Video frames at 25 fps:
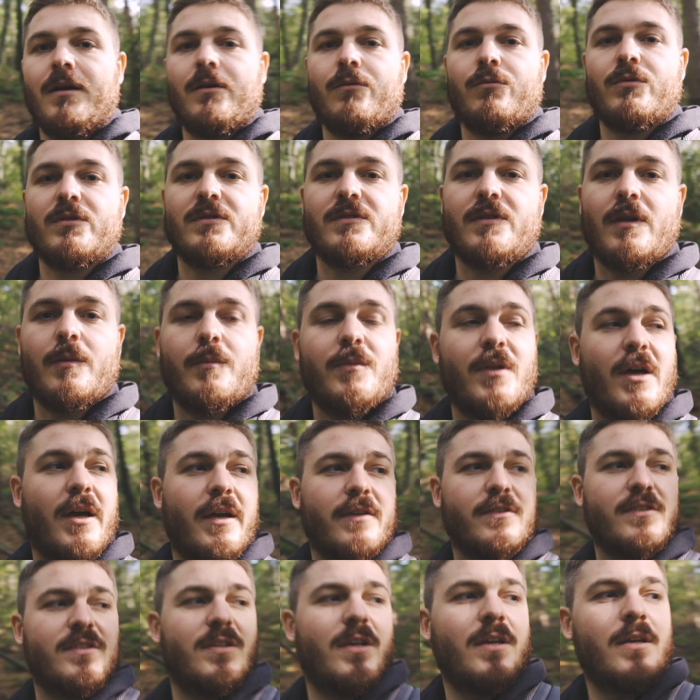with some
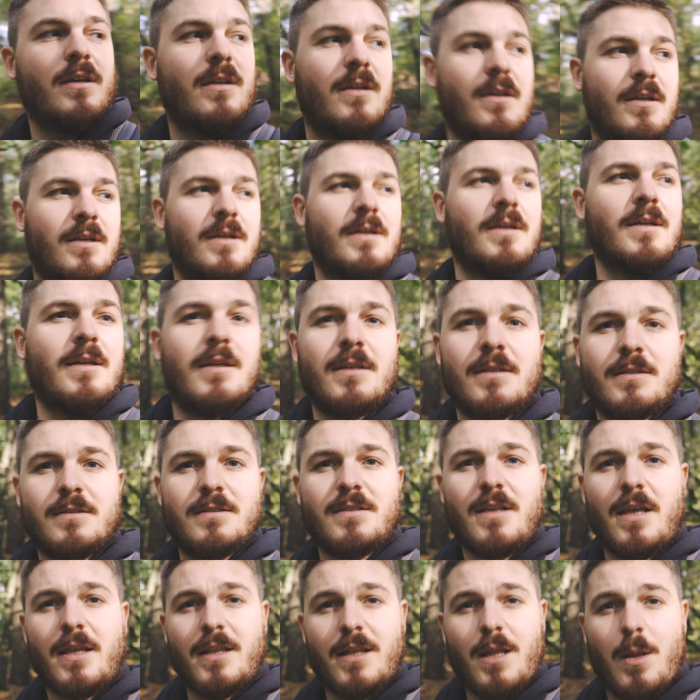nice
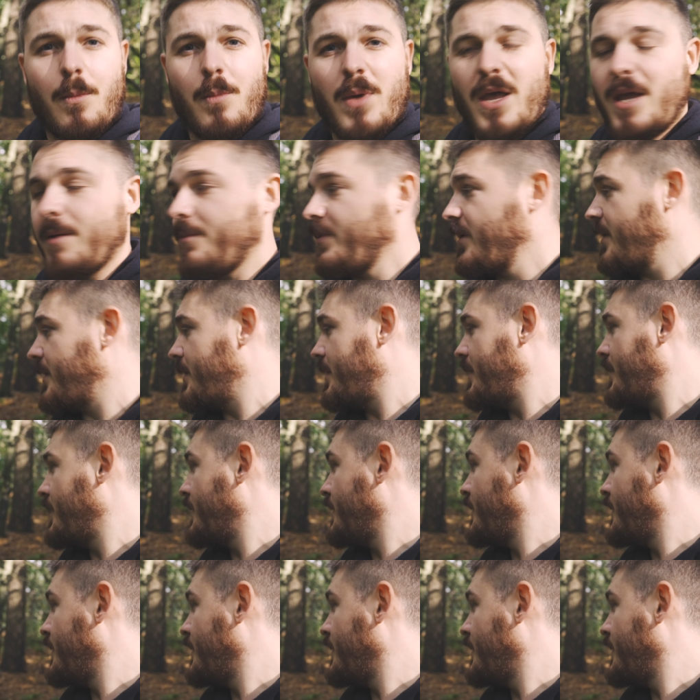zander maybe.